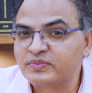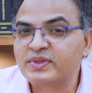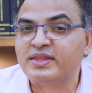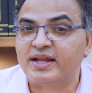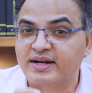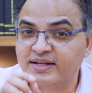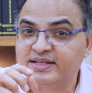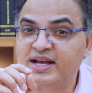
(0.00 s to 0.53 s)

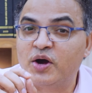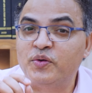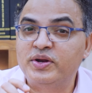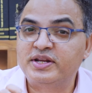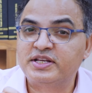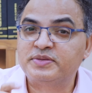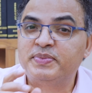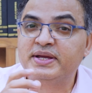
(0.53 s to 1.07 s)
That is how it
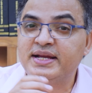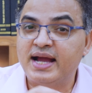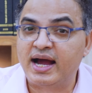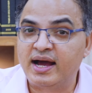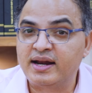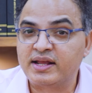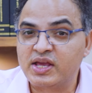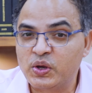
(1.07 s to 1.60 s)
is being
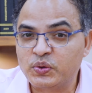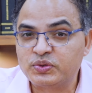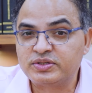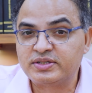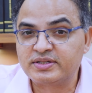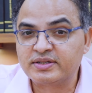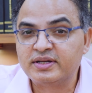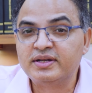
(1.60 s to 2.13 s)

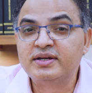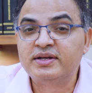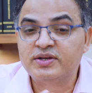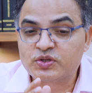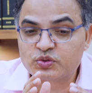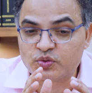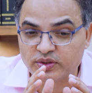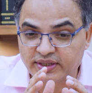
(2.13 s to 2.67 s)
argued.
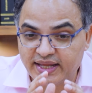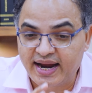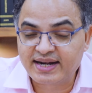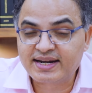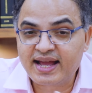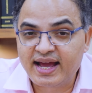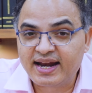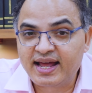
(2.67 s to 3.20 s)
So that
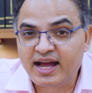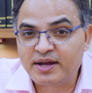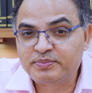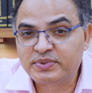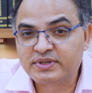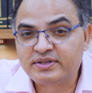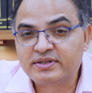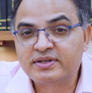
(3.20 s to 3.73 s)
can
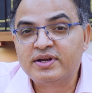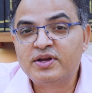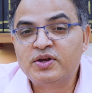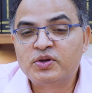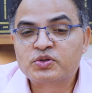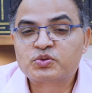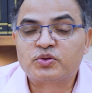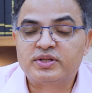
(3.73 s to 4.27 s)
happen.
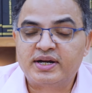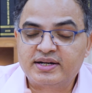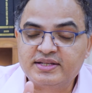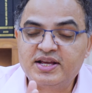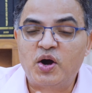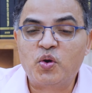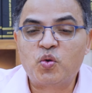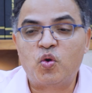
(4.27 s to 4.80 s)
So that is
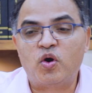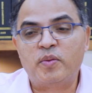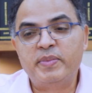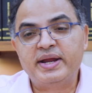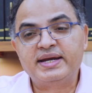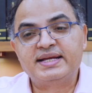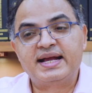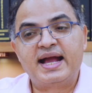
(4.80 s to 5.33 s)
how
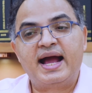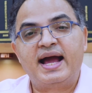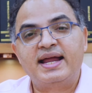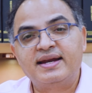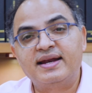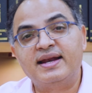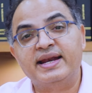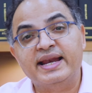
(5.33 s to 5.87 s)
government
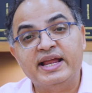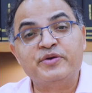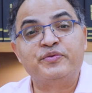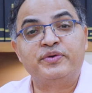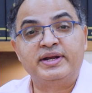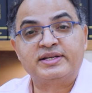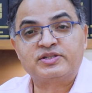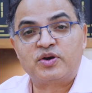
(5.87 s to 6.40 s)
can
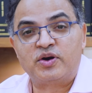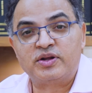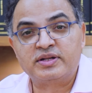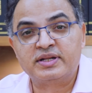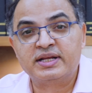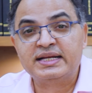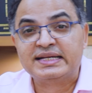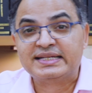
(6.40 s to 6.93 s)
leverage on
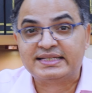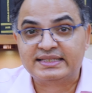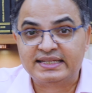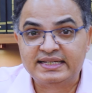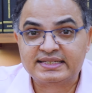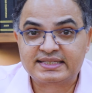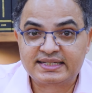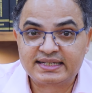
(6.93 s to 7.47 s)

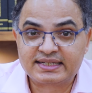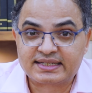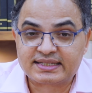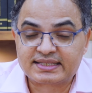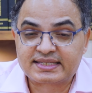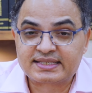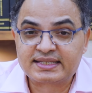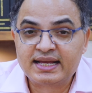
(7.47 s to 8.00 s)
these
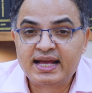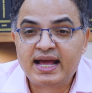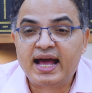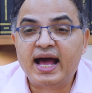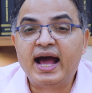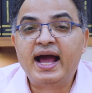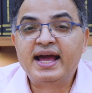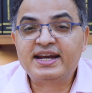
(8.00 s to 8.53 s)
things,
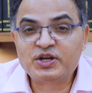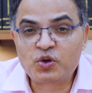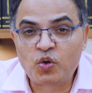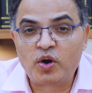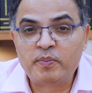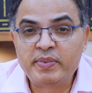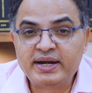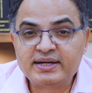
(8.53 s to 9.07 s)
and
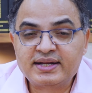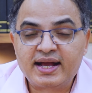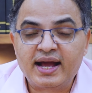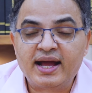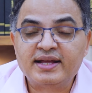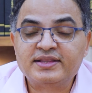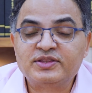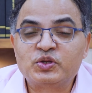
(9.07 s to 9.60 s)
government
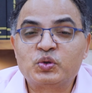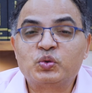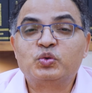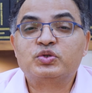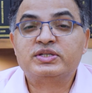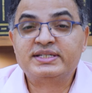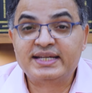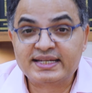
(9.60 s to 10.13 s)
can
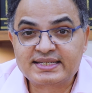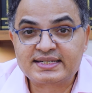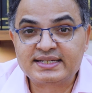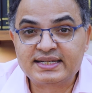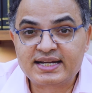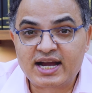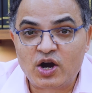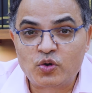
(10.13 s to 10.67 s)
through
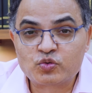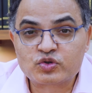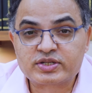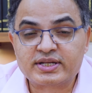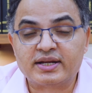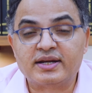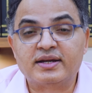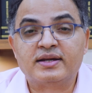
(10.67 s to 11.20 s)
GST
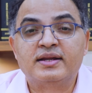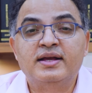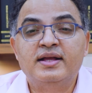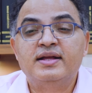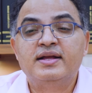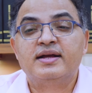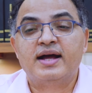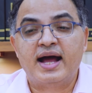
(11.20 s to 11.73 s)
council
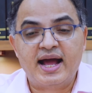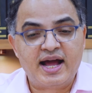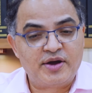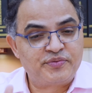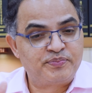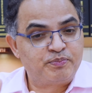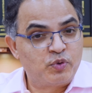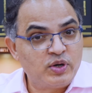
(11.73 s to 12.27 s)

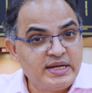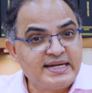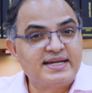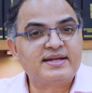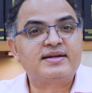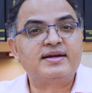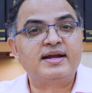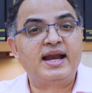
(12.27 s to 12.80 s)
have
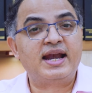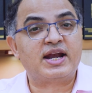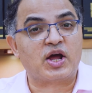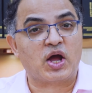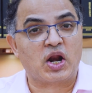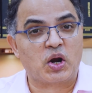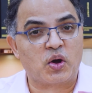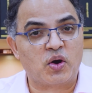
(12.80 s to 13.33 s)
political
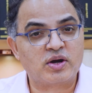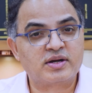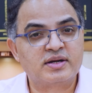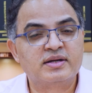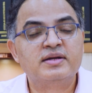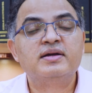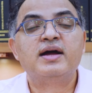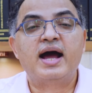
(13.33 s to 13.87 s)
dialogue
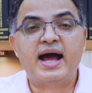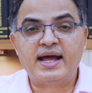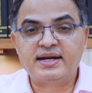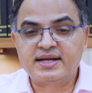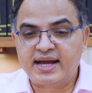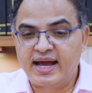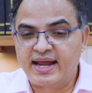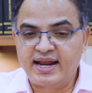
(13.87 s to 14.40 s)
and
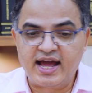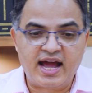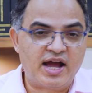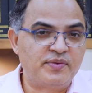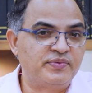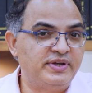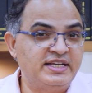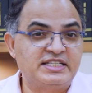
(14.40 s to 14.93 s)
can
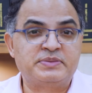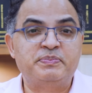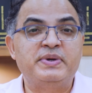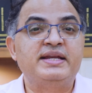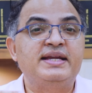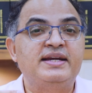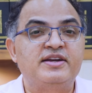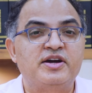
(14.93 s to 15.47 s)
have a
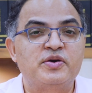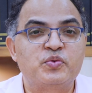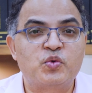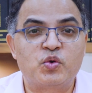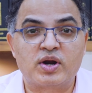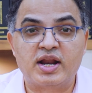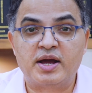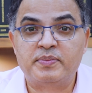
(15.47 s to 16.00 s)
spirit of
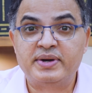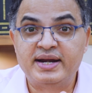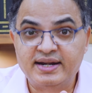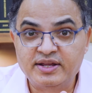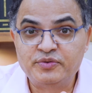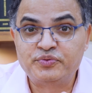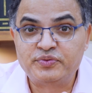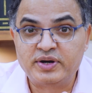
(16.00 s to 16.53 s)

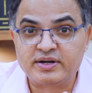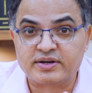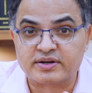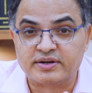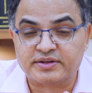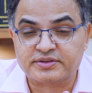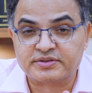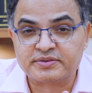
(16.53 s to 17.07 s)
collaborative
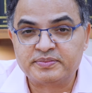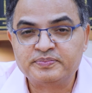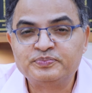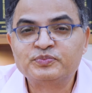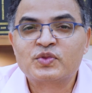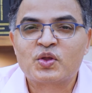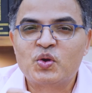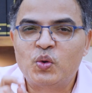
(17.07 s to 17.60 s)
federalism.
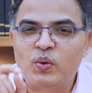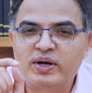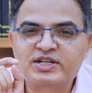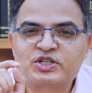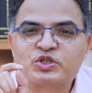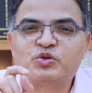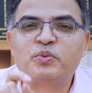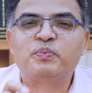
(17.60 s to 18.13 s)
What
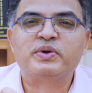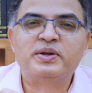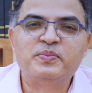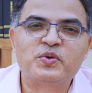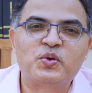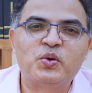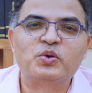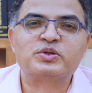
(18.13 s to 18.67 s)
Supreme
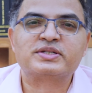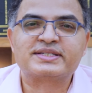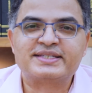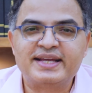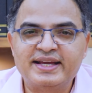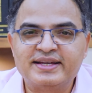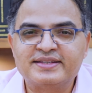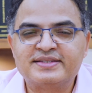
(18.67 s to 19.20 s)
Court
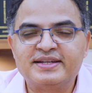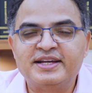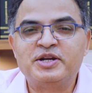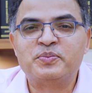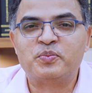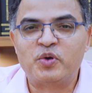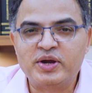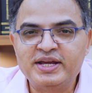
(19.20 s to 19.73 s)
says
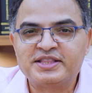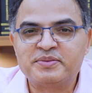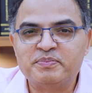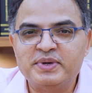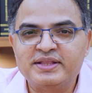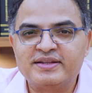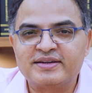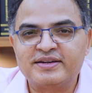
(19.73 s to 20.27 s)
in Mohit
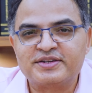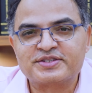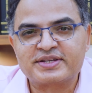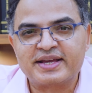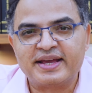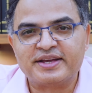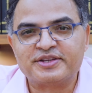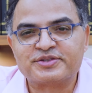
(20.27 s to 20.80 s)
Minerals
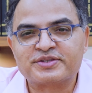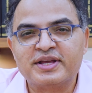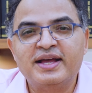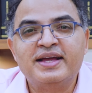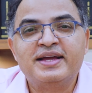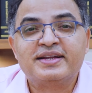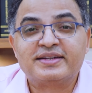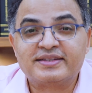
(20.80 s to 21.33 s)
case,
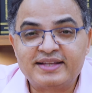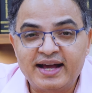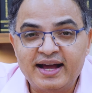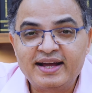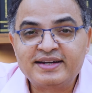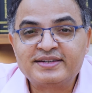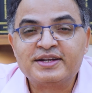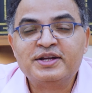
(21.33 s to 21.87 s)

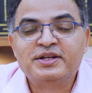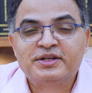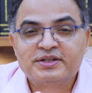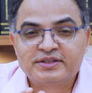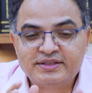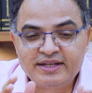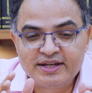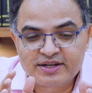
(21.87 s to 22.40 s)
that
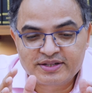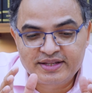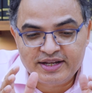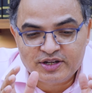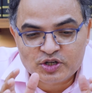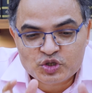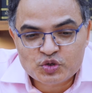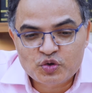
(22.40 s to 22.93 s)

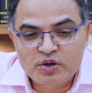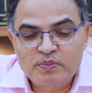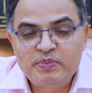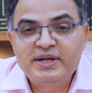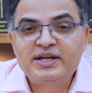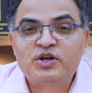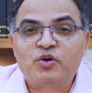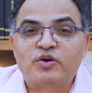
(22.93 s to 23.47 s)
there should
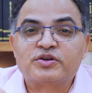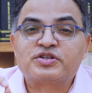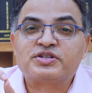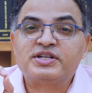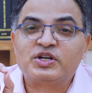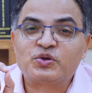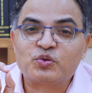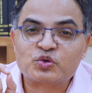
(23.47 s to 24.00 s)
be
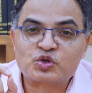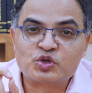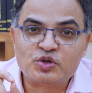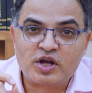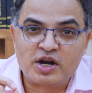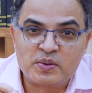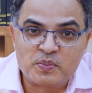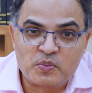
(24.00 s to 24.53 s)

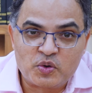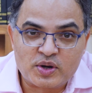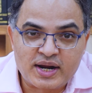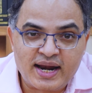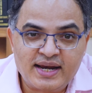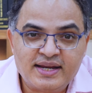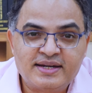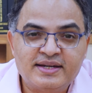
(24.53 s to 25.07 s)
constitutional
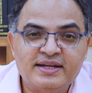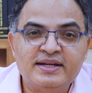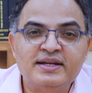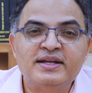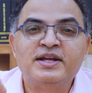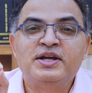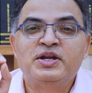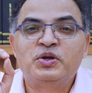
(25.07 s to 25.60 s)
morality
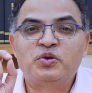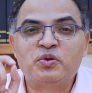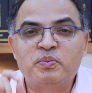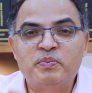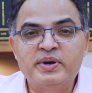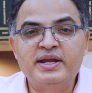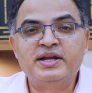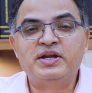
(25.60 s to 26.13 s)
to
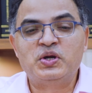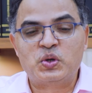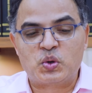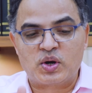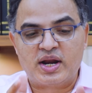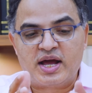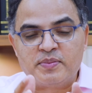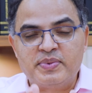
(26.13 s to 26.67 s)
bring
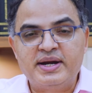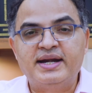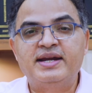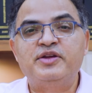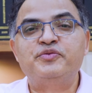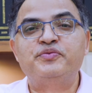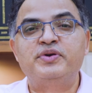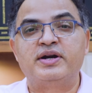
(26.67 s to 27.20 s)

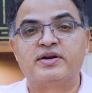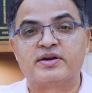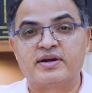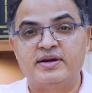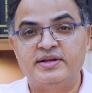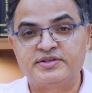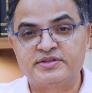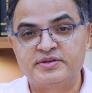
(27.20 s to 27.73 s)
collaborative
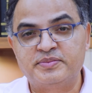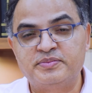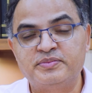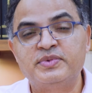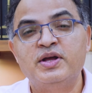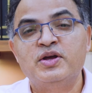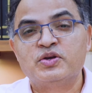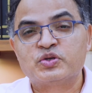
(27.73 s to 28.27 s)
federalism,
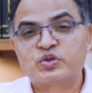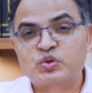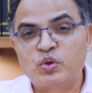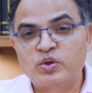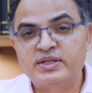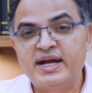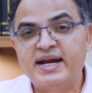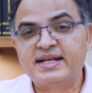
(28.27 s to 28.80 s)
so
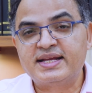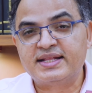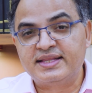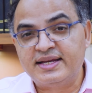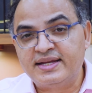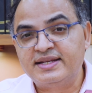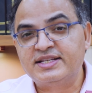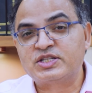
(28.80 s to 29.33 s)
that
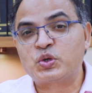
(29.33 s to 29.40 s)
there is